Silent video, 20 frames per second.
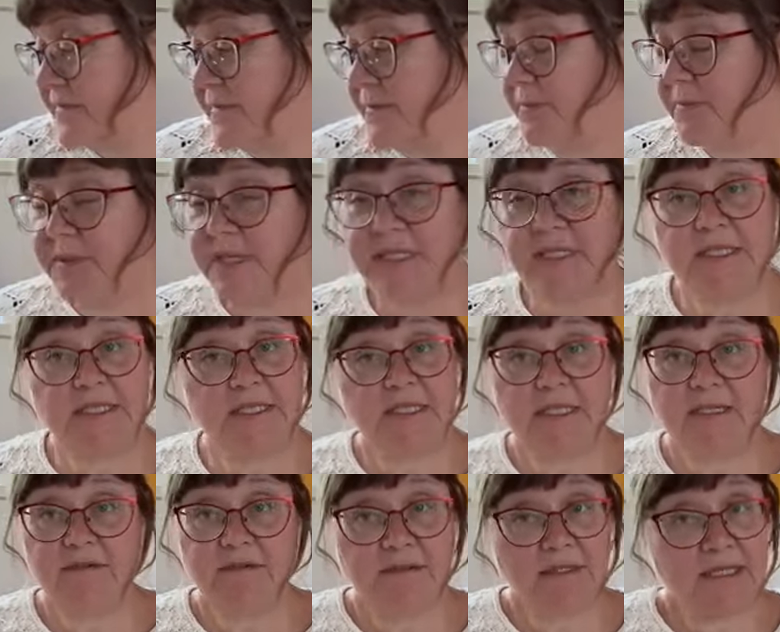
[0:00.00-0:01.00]
but
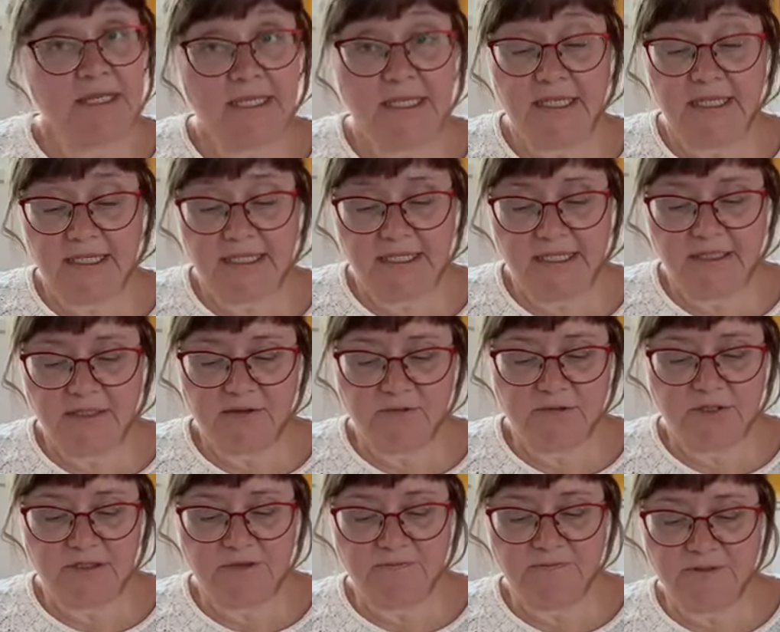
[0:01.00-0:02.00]
getting gauge
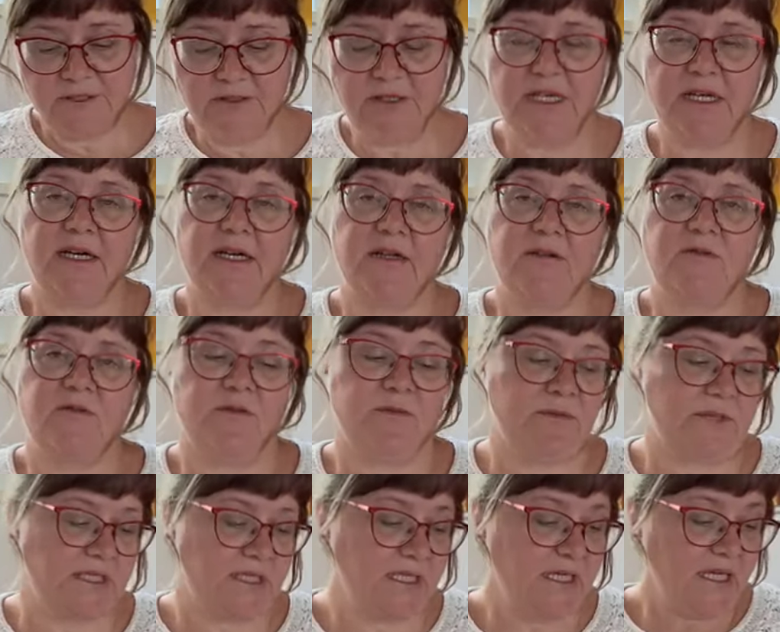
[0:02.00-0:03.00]
was very hard for
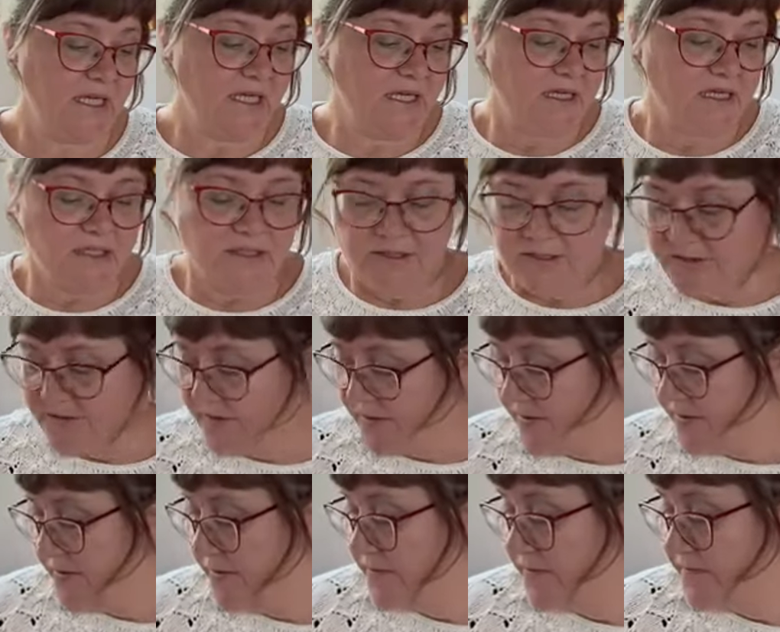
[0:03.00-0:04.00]
me.
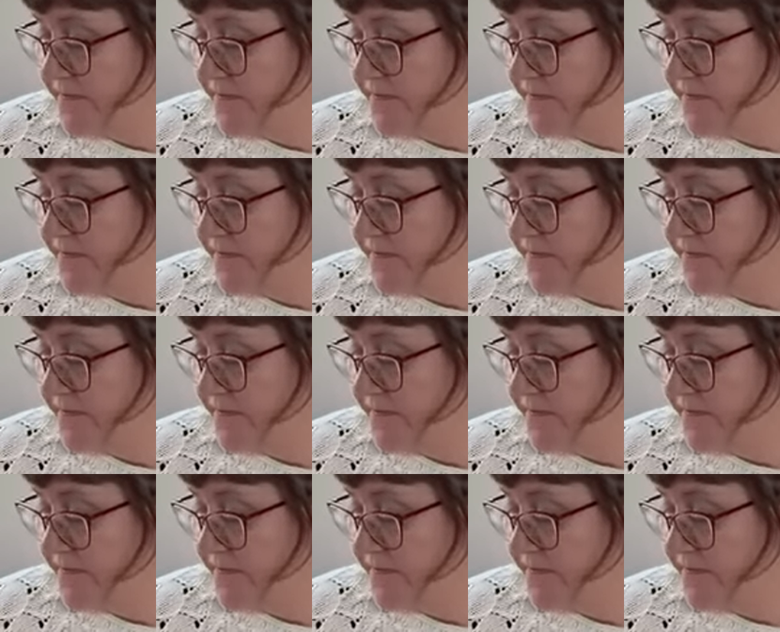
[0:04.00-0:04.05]
So